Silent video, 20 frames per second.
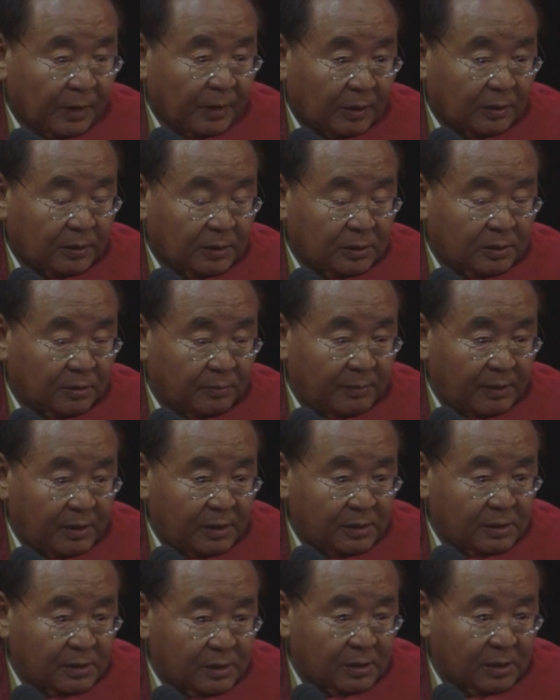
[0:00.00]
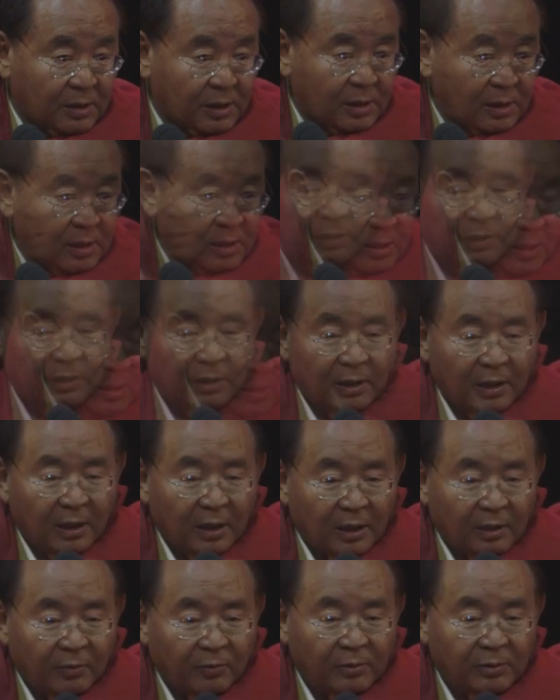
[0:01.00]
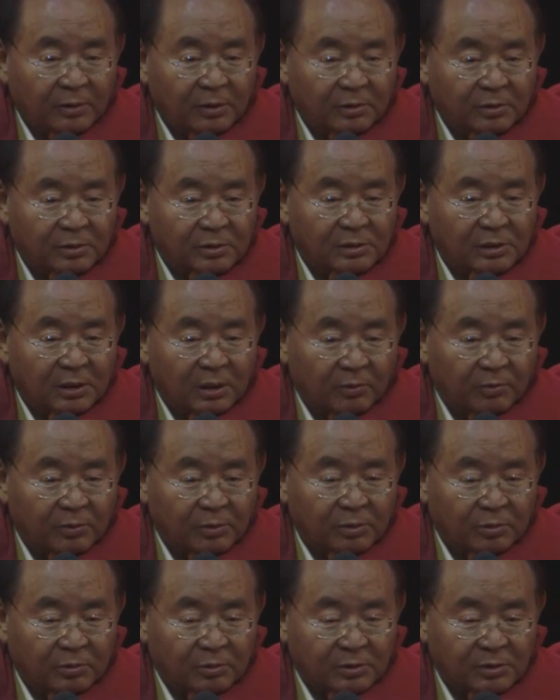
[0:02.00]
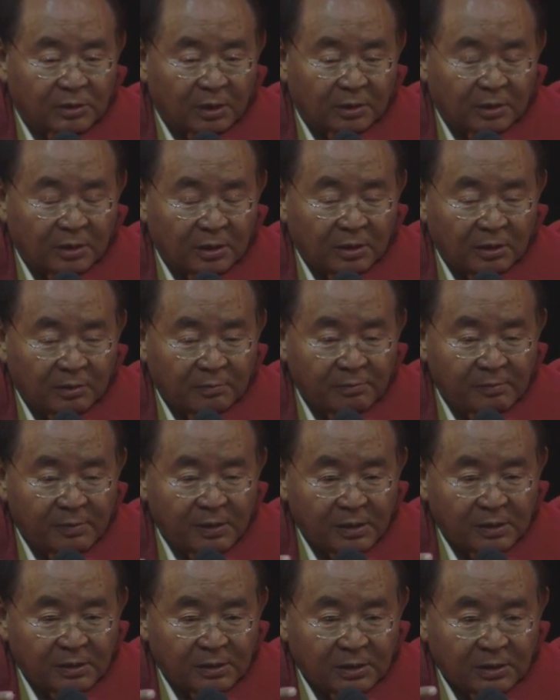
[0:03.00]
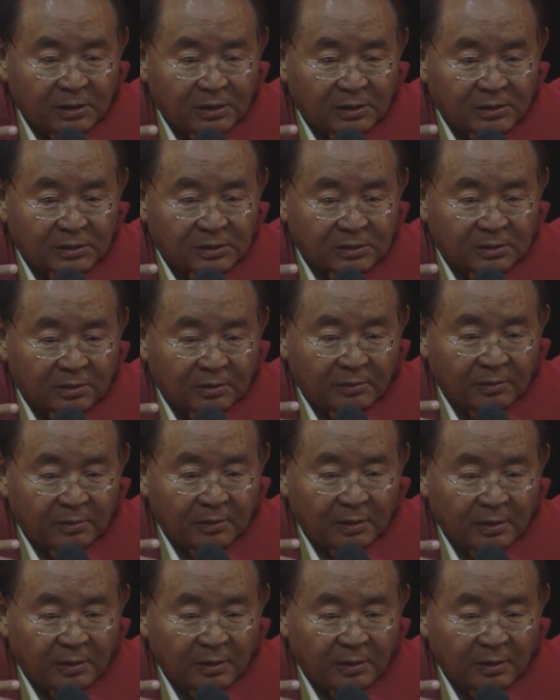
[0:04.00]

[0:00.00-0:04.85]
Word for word: I think the main thing I wanted to share with you is that main thing is the